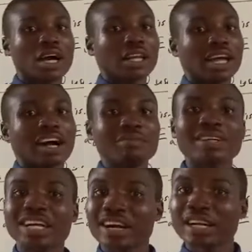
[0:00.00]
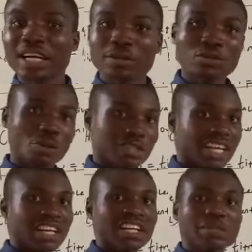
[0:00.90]
that have been carried out
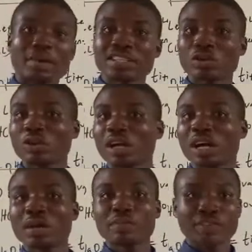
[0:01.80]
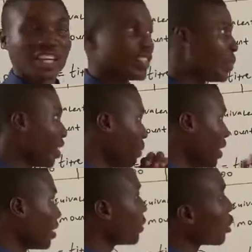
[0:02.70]
concerning this particular
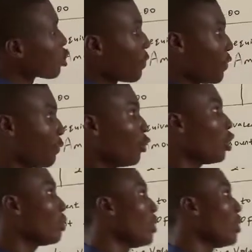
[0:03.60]
experiment. So if you followed